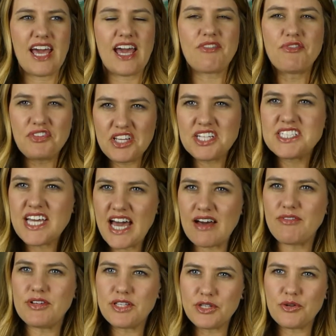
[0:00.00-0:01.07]
I need to
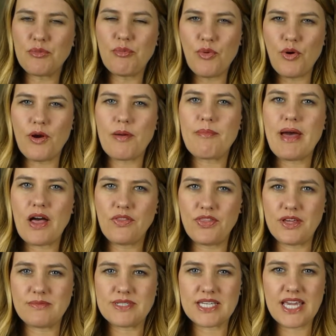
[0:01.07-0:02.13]
have a little more about
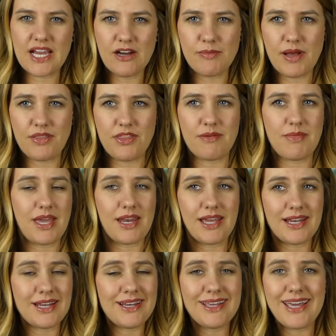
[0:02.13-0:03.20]
them to care about them. And I
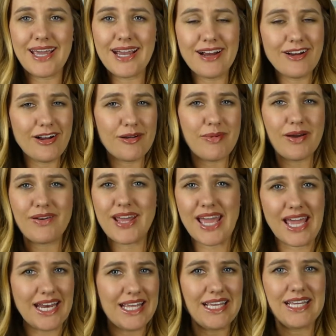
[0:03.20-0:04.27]
didn't care about
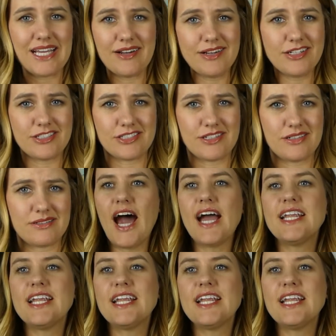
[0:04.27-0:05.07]
any character.